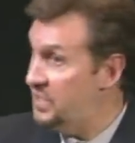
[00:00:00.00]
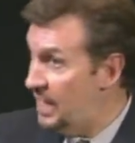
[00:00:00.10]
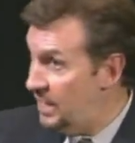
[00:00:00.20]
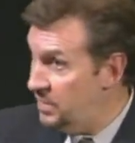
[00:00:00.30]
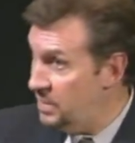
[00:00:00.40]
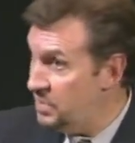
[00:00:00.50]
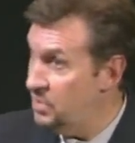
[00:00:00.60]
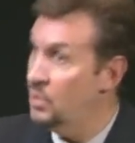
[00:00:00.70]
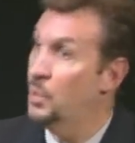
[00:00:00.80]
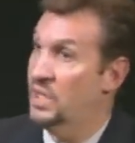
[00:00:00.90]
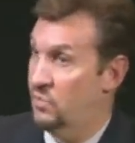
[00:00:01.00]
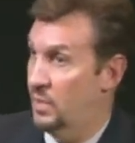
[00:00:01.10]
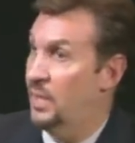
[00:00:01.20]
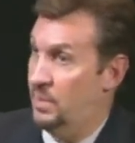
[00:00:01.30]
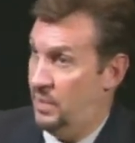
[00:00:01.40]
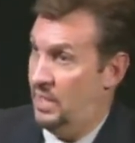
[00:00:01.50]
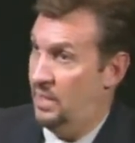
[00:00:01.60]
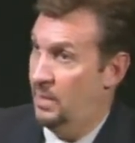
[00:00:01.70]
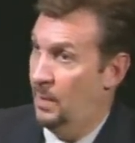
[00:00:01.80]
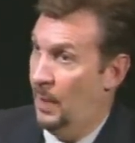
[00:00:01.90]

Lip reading: Could be sadness, or whatever it might be.